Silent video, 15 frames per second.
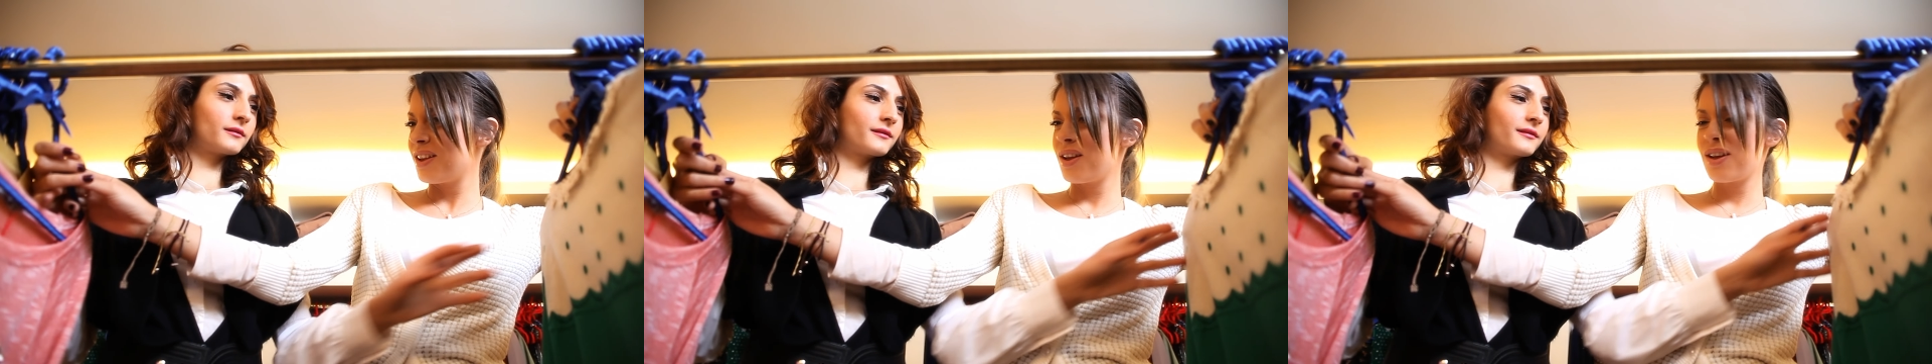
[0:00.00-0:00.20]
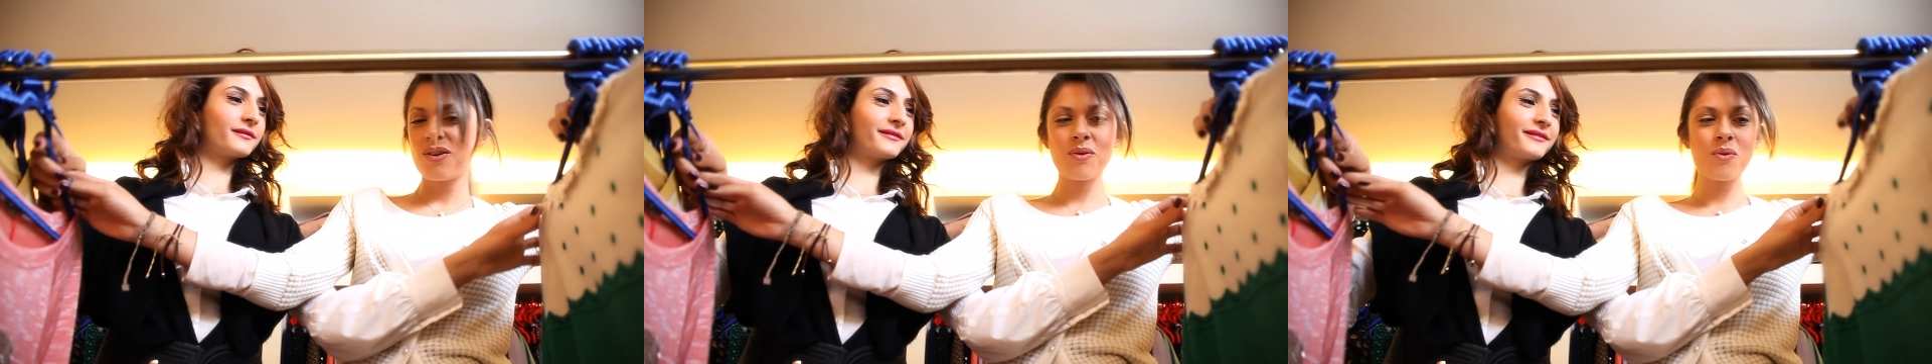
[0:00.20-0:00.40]

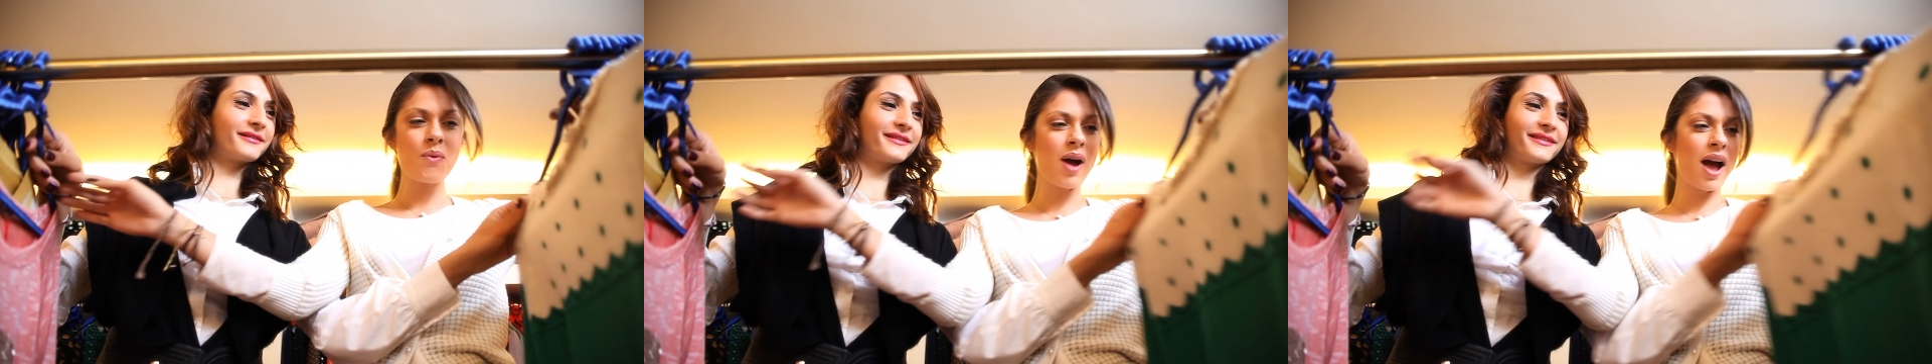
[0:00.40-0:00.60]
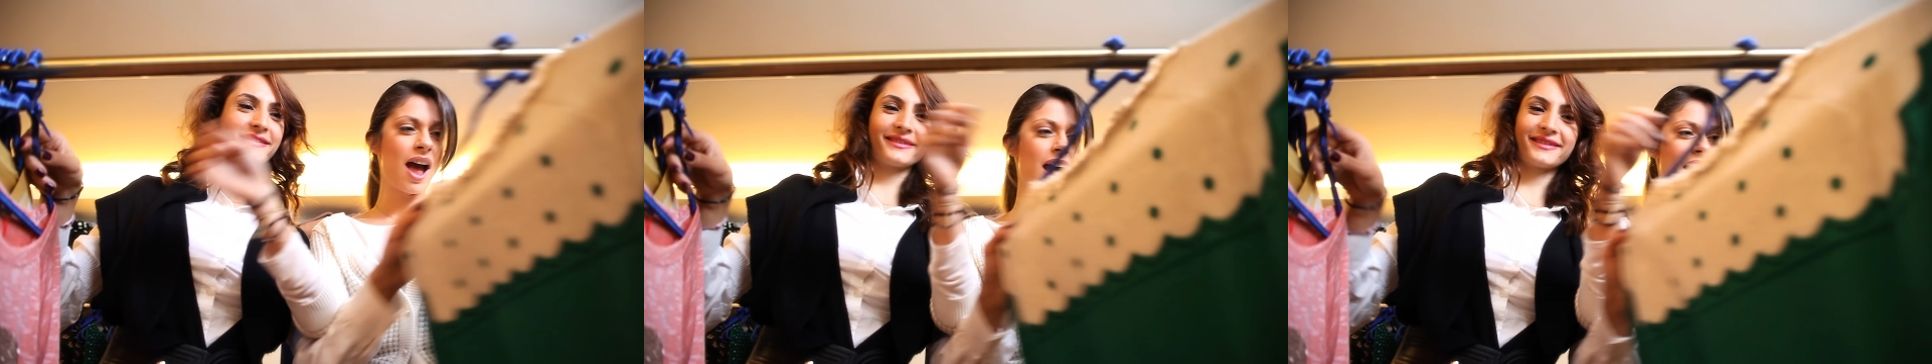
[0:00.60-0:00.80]
decision
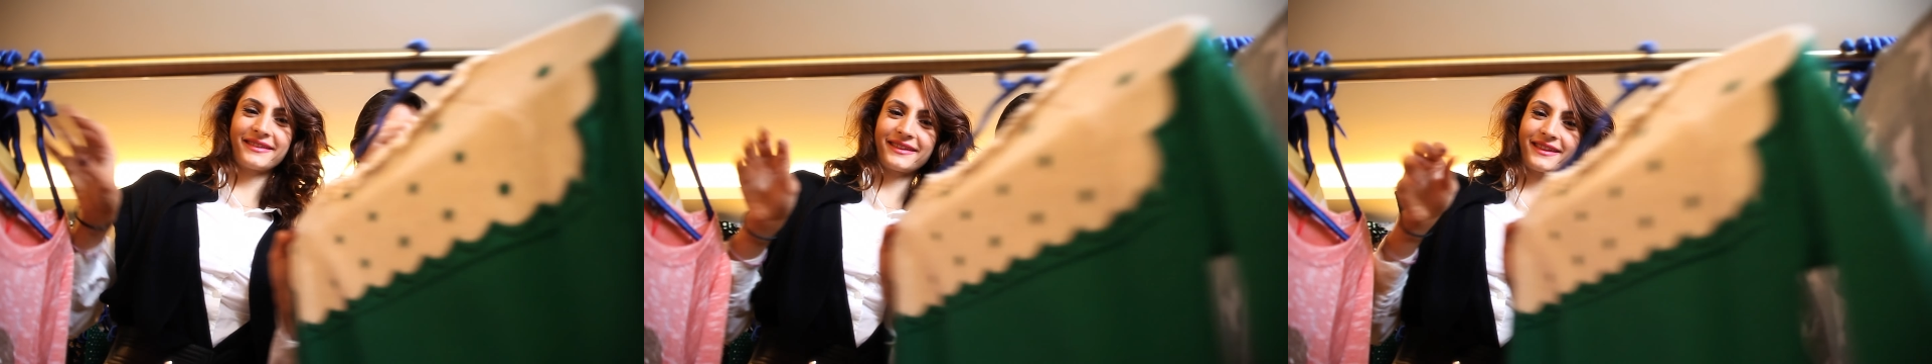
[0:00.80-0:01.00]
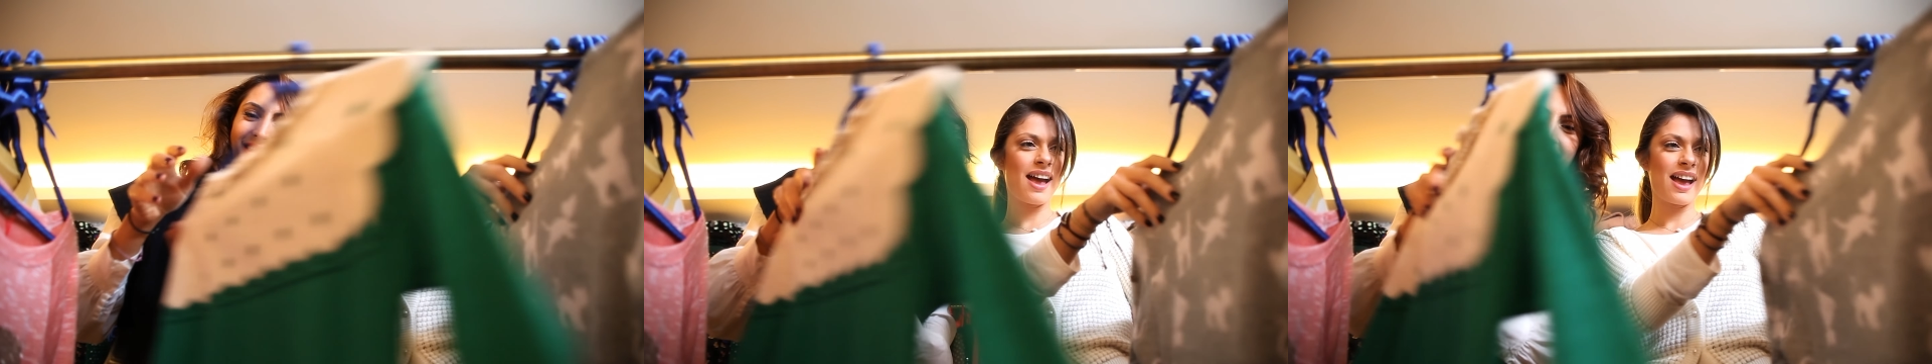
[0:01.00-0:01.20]
that
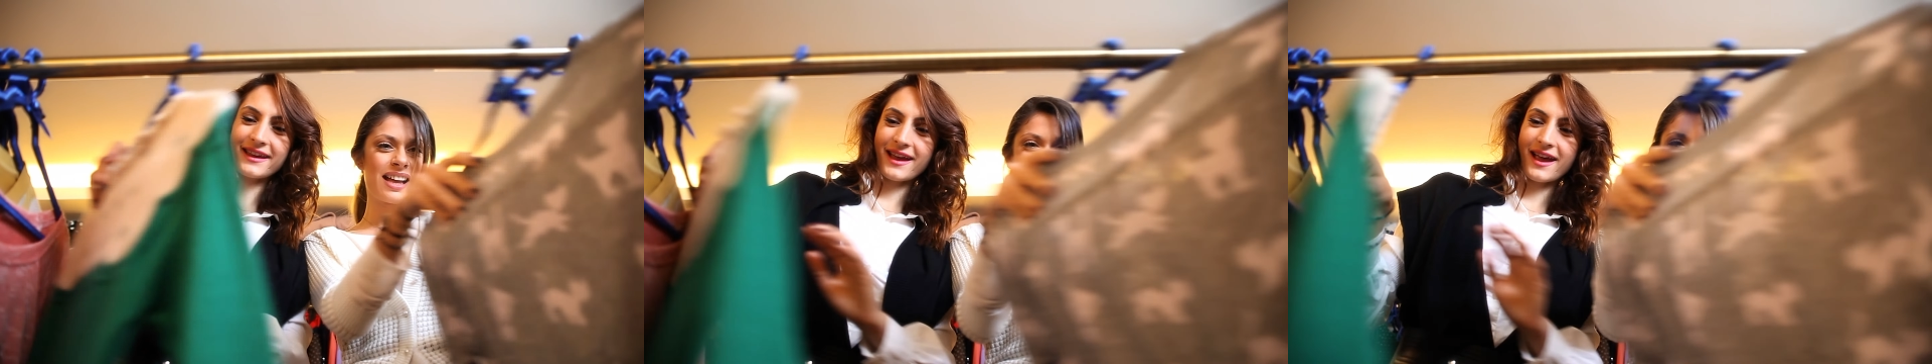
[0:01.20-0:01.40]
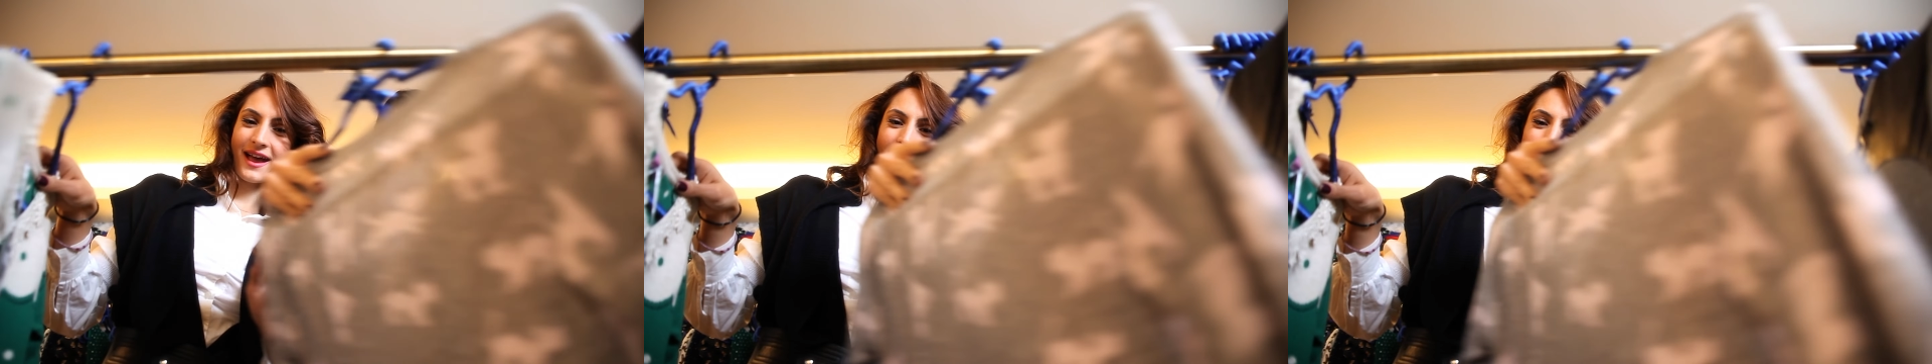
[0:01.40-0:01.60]
happens
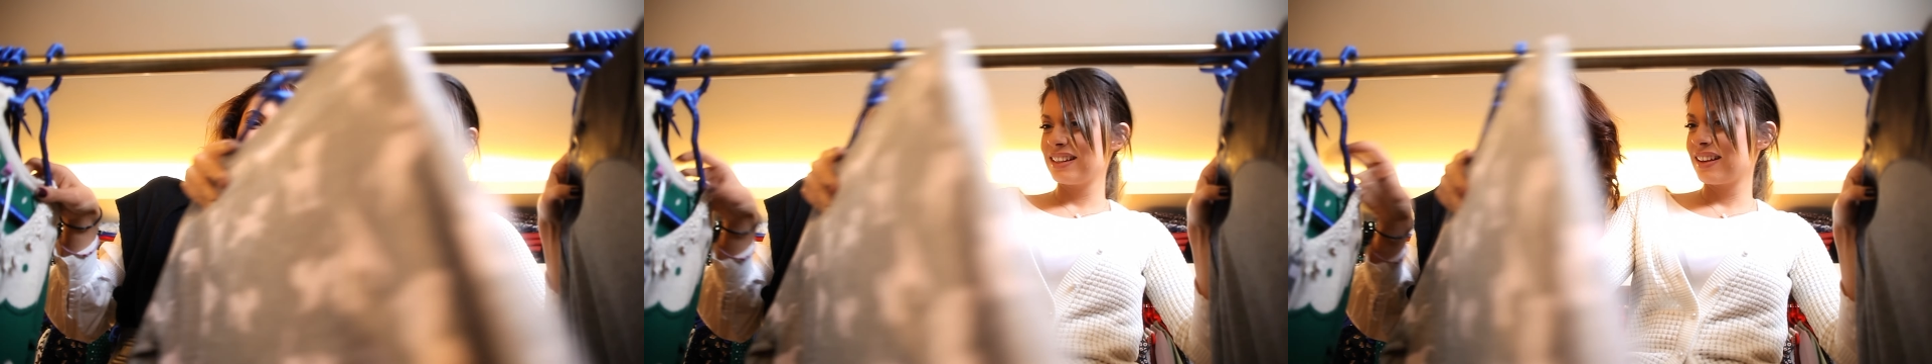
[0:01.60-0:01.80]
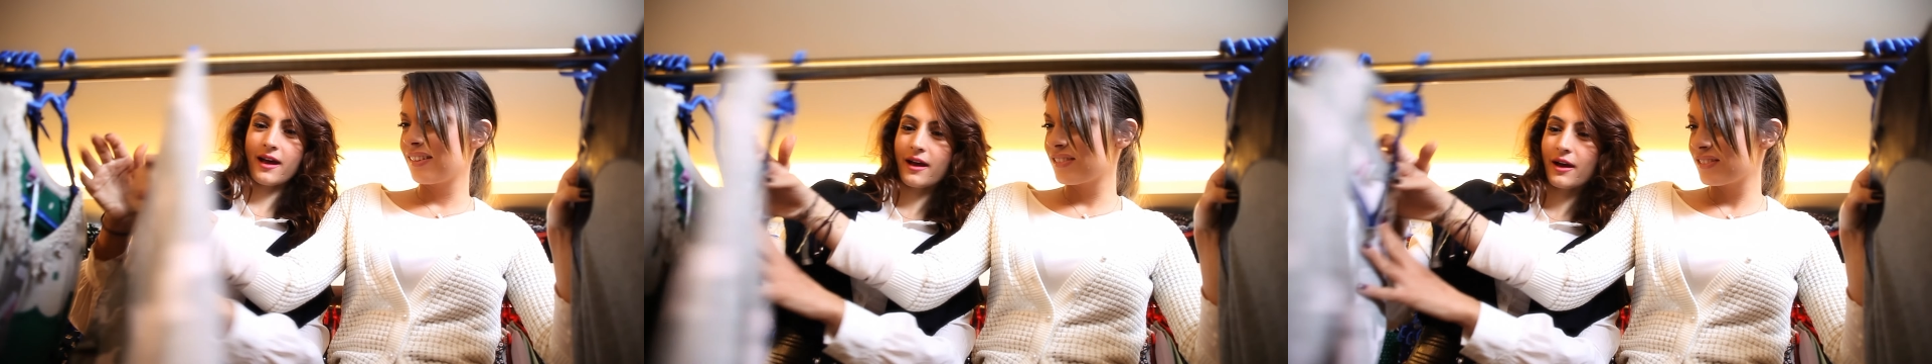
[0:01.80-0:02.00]
just before a
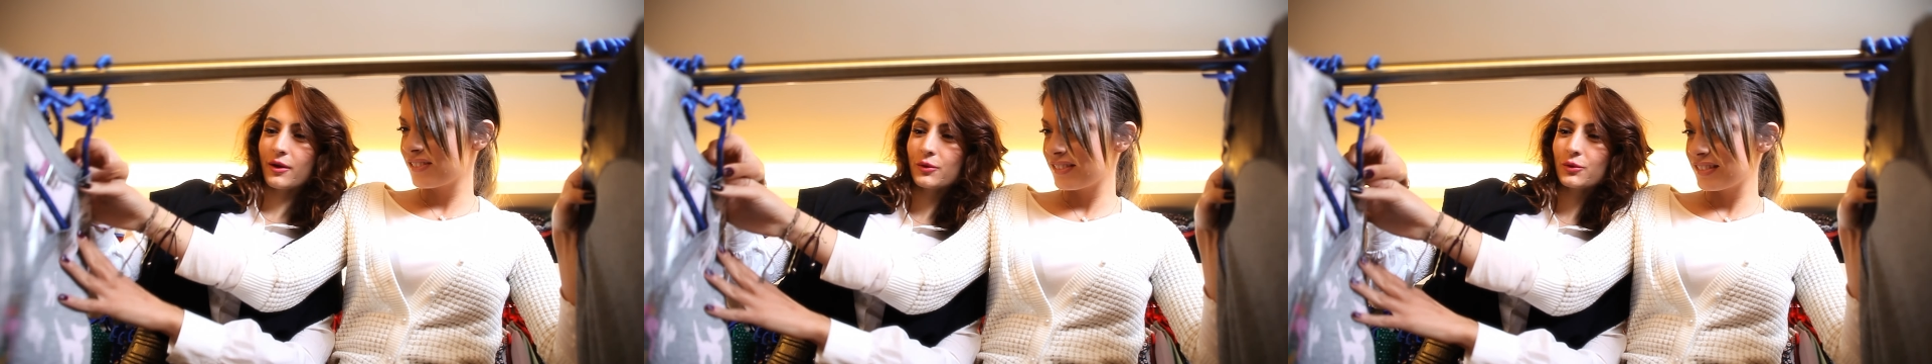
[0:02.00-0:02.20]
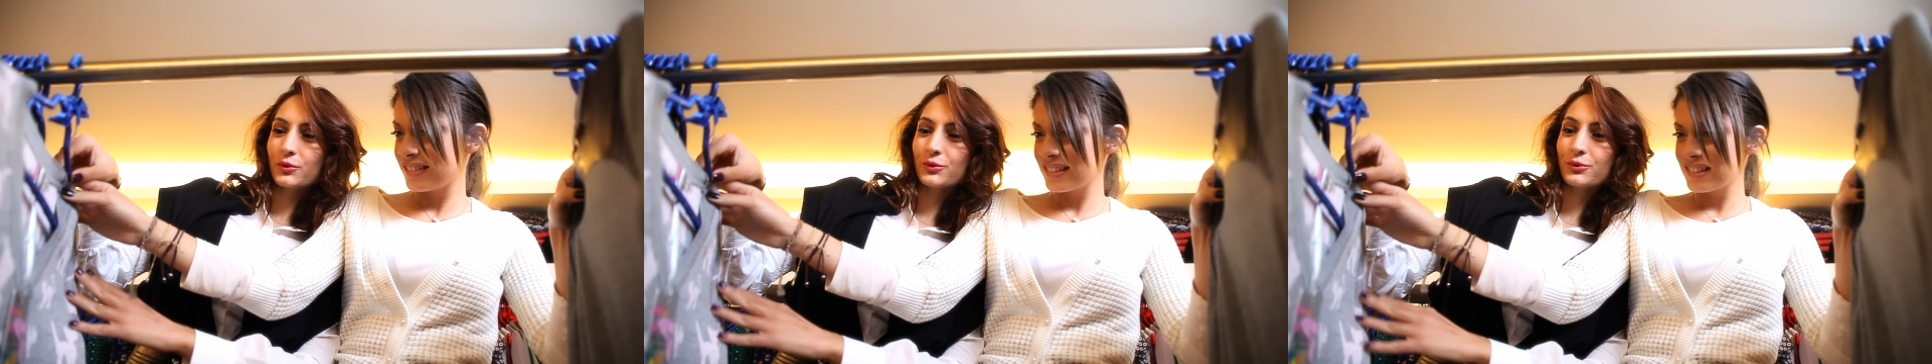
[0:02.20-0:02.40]
purchase
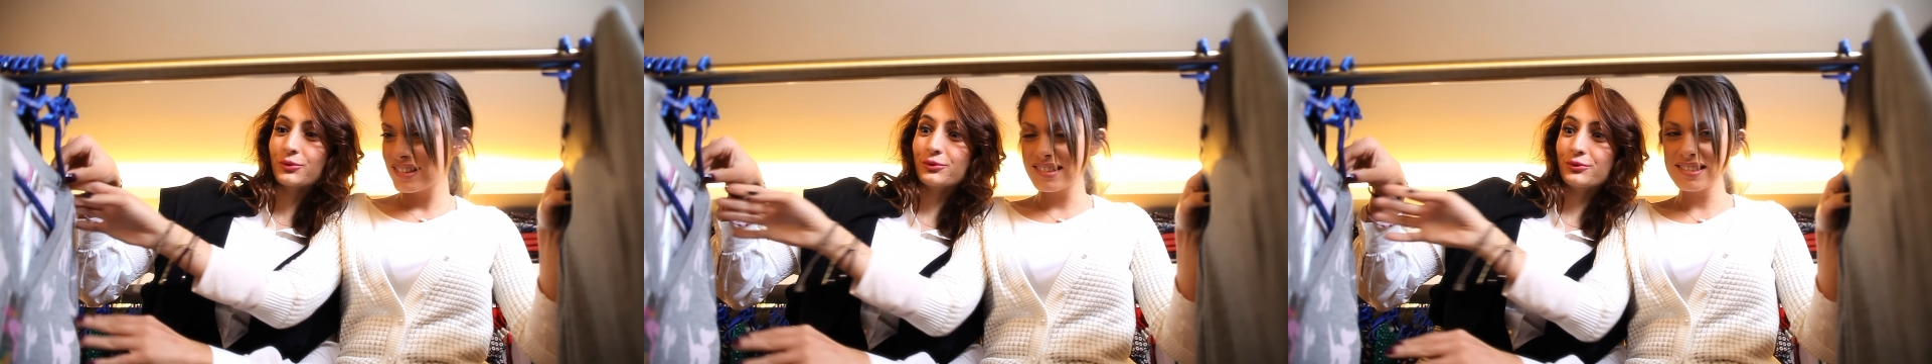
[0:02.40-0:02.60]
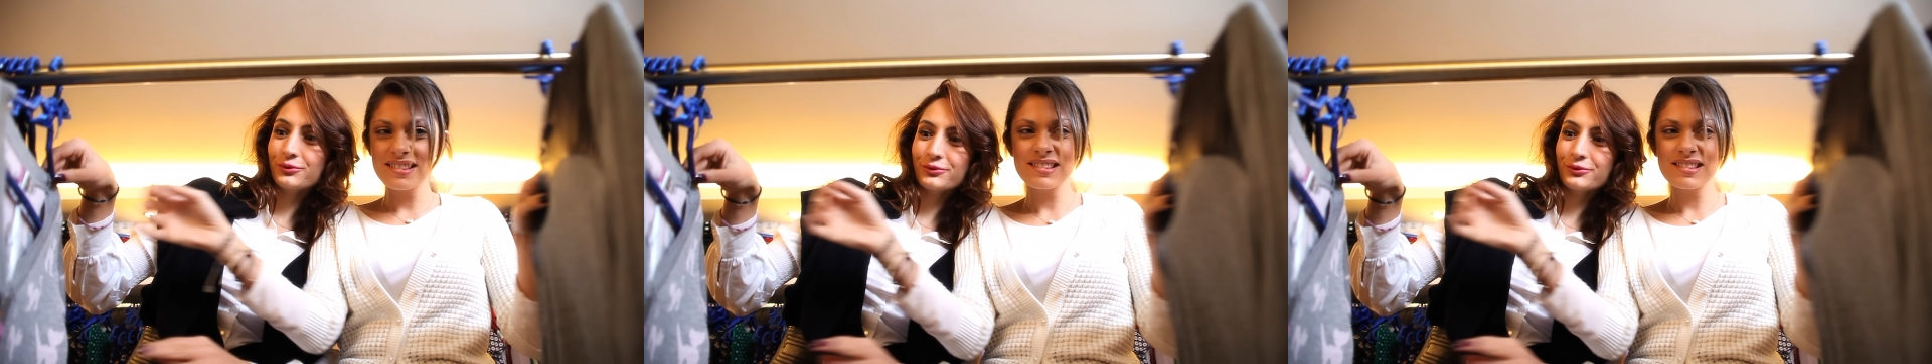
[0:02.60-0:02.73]
occurs.